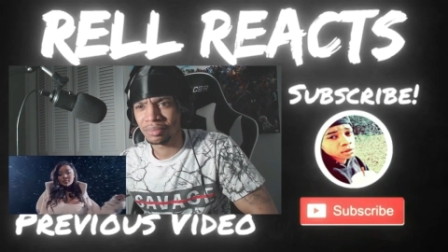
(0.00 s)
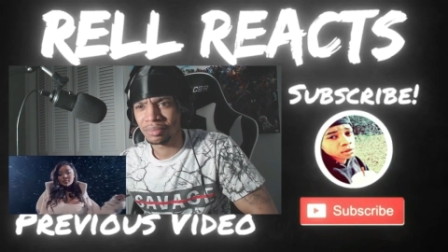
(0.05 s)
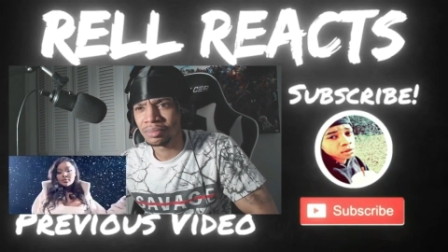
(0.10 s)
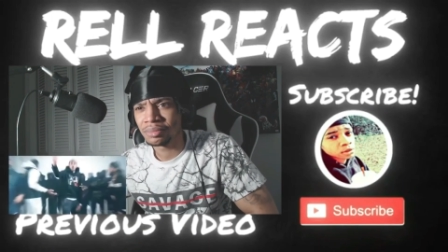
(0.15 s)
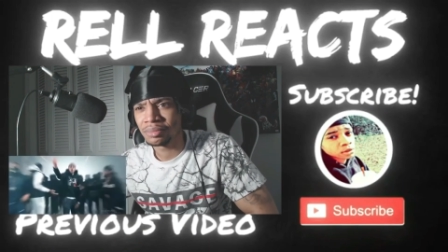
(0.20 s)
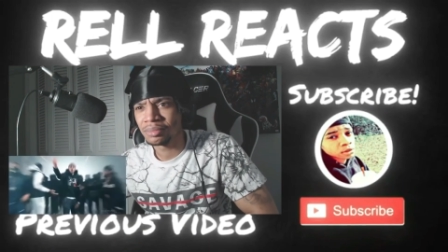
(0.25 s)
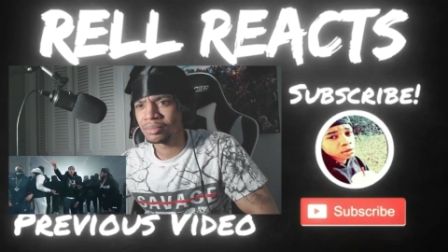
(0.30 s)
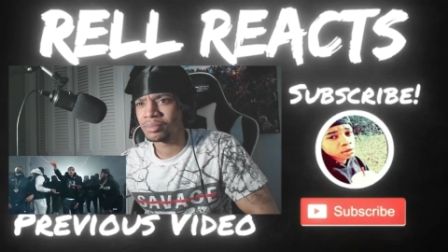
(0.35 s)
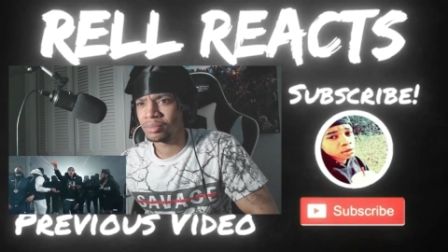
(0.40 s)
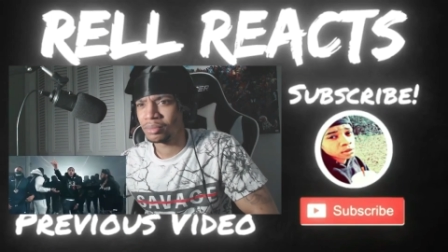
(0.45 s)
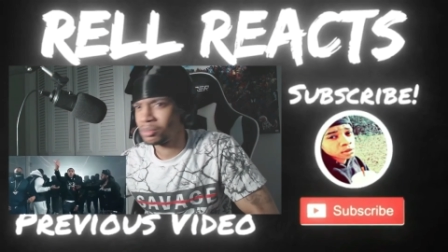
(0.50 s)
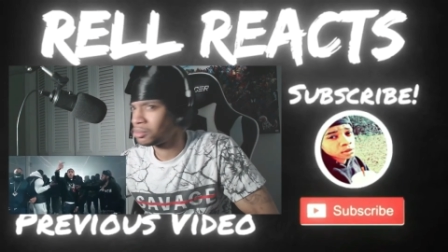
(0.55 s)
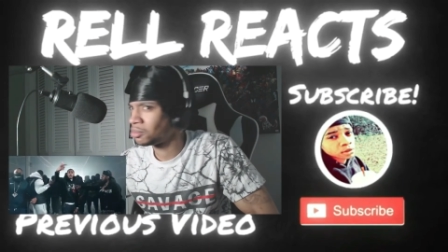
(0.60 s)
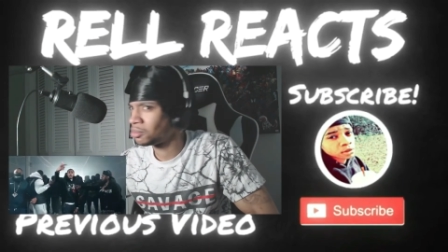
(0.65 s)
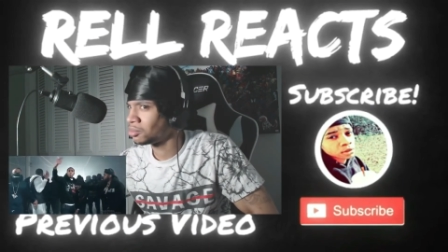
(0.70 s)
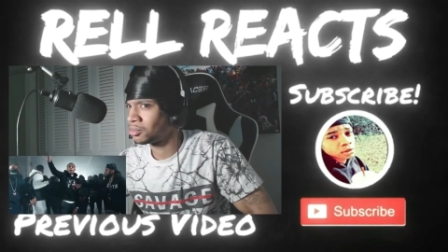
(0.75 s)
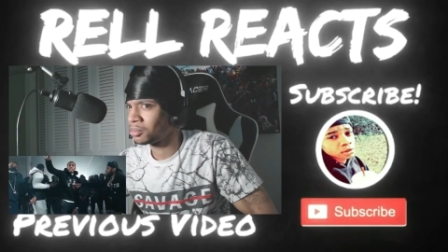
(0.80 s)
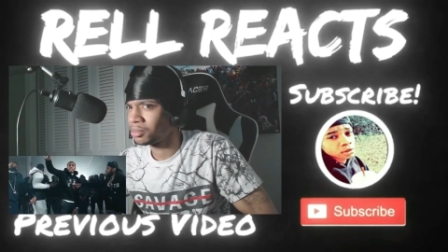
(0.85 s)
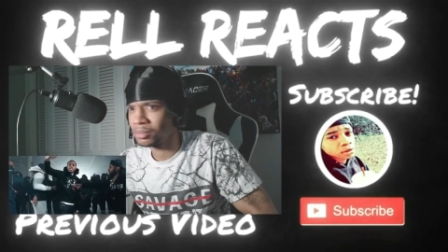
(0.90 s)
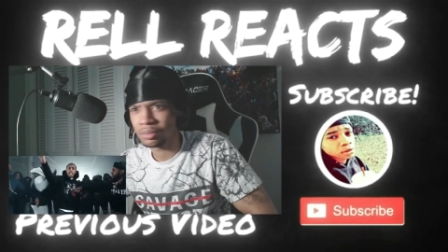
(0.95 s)
Just got off the
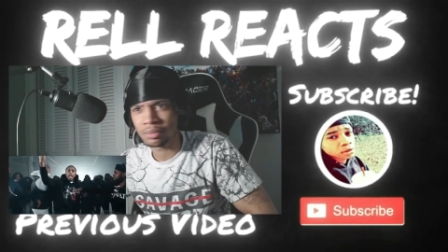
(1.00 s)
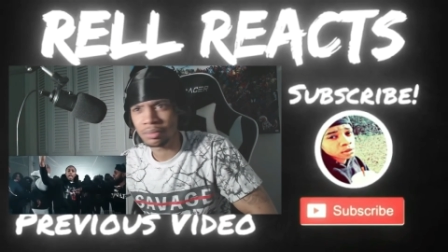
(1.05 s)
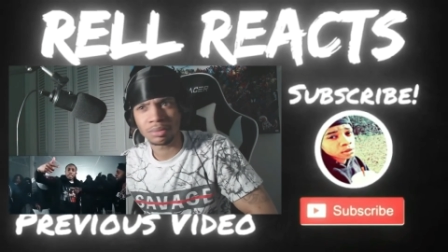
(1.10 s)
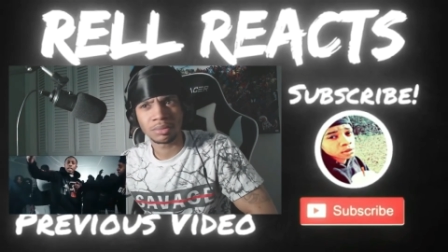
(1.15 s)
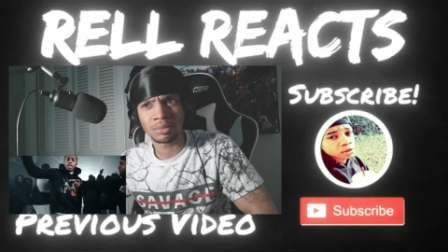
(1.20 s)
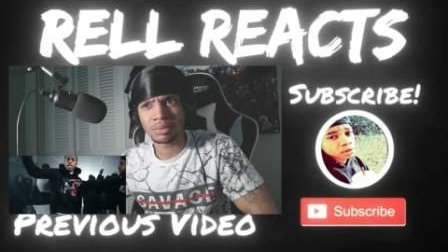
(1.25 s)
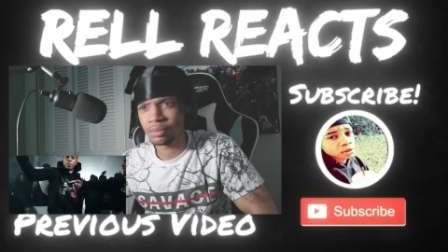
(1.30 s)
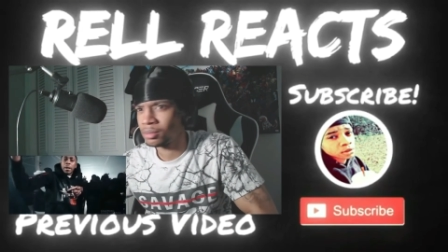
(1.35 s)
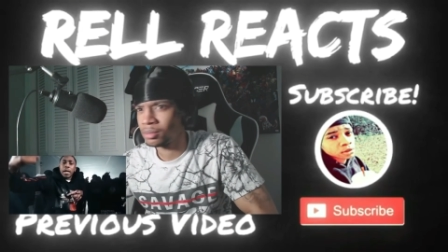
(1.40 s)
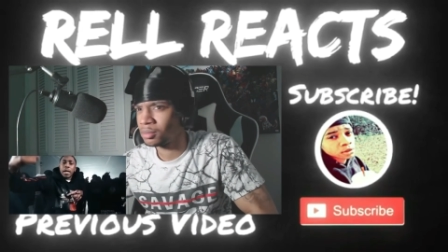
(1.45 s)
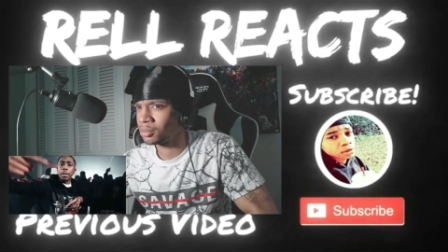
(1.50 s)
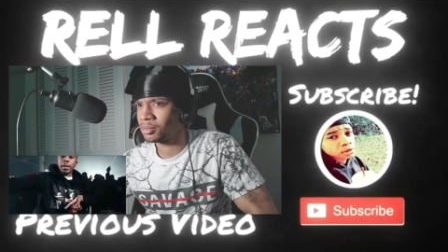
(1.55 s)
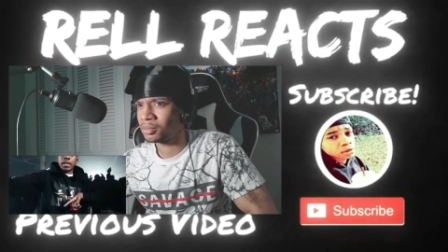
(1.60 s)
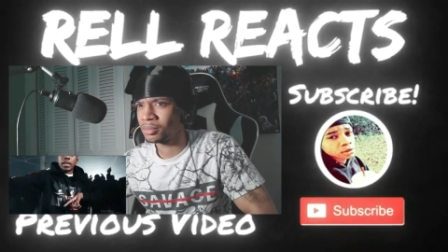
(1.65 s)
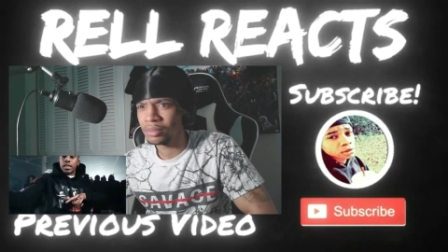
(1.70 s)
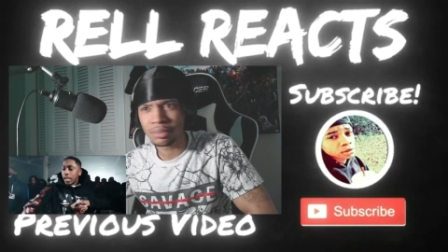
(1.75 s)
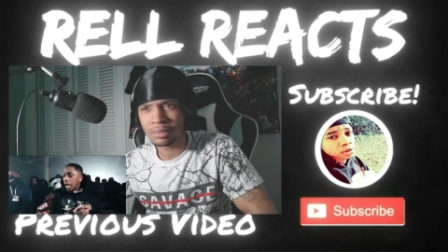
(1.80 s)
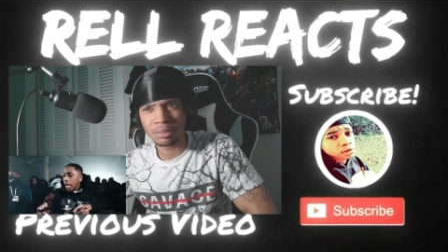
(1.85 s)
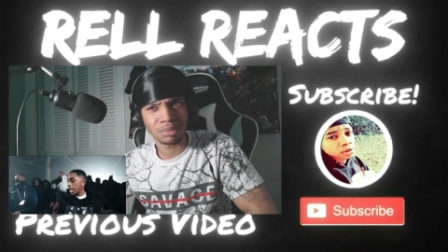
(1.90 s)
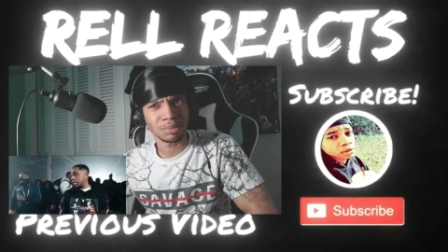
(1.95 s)
phone with B,
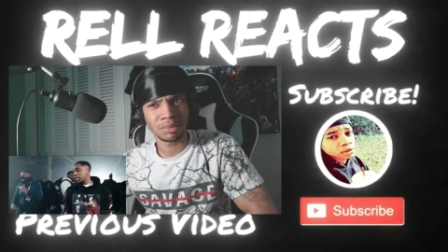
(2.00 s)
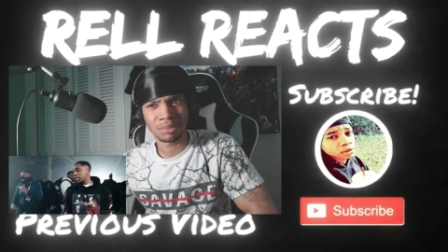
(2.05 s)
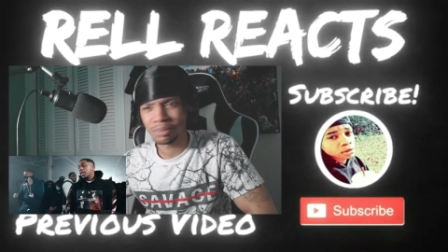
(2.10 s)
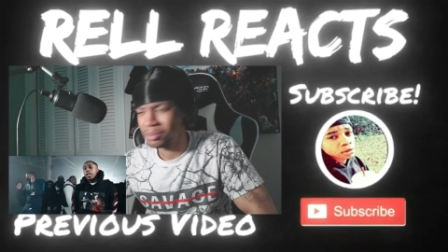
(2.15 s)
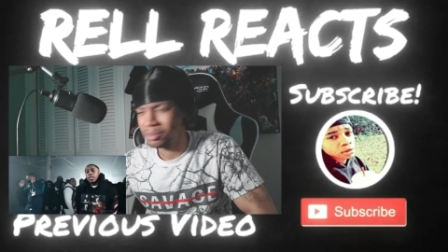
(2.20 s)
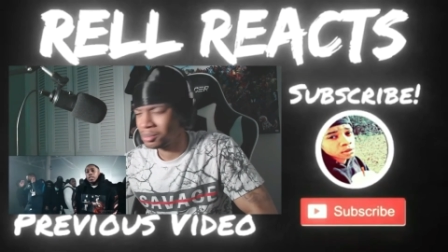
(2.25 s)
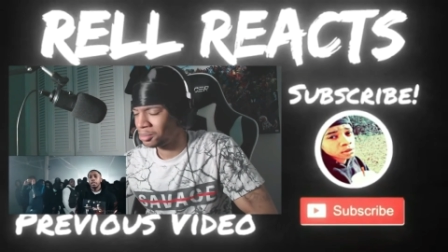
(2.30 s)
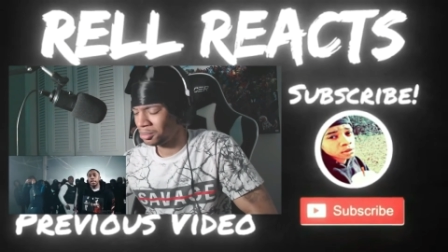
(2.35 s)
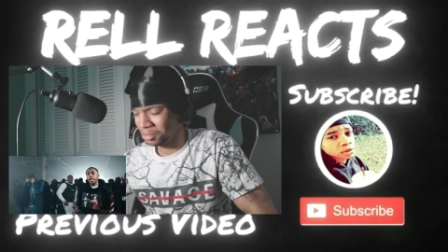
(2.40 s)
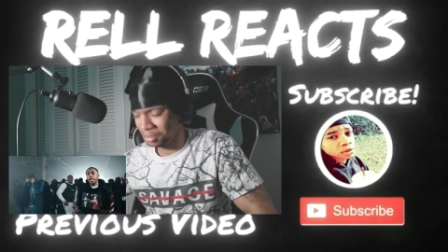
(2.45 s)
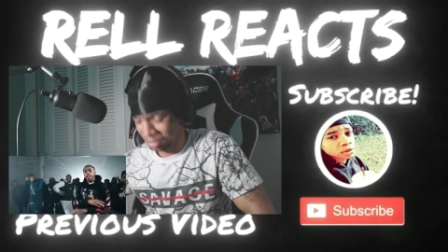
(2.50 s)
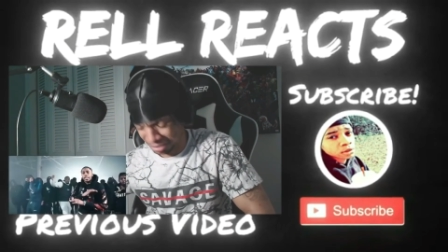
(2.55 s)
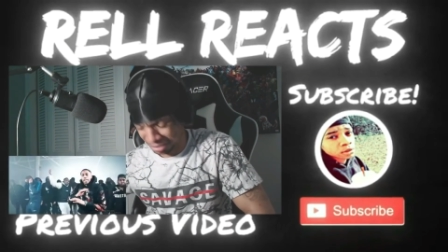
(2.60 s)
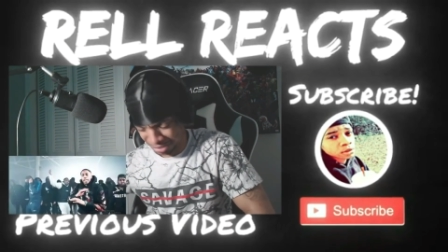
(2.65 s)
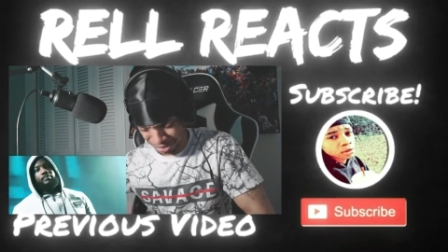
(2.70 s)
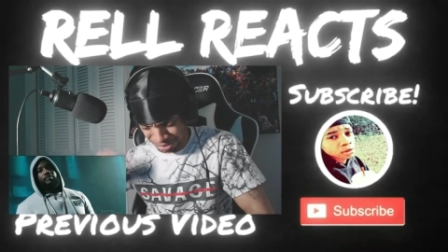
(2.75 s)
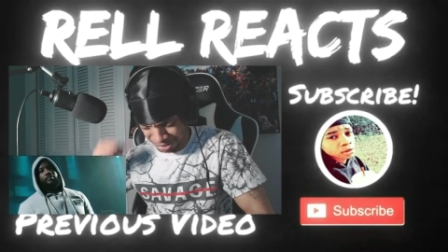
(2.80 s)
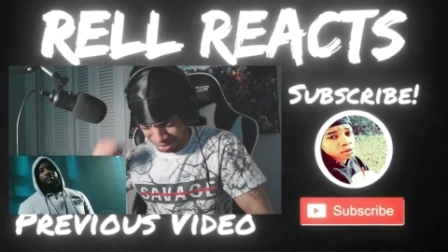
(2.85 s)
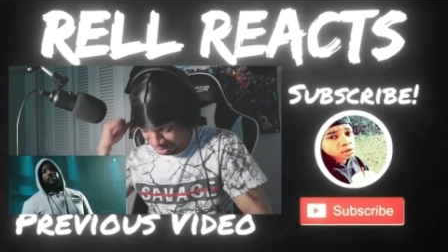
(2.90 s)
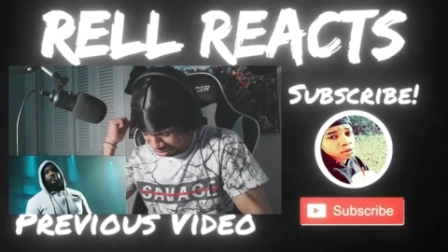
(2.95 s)
told me I don't got no
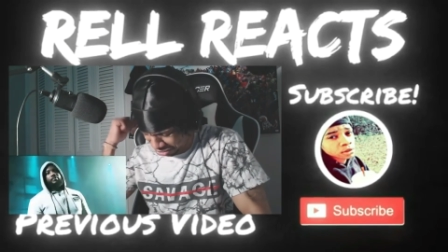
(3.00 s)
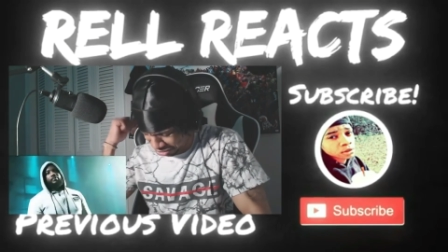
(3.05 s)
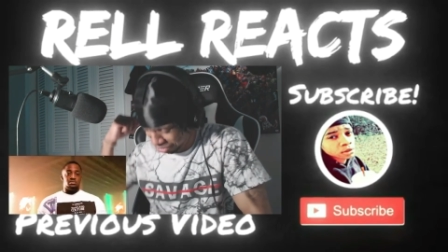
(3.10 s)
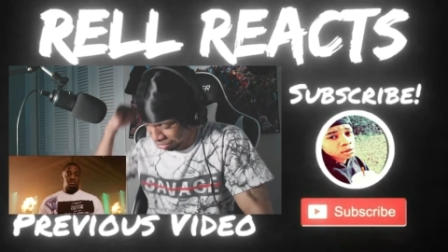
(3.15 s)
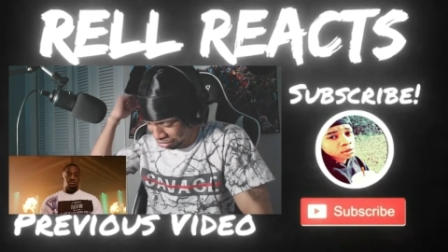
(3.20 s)
limit. I'm a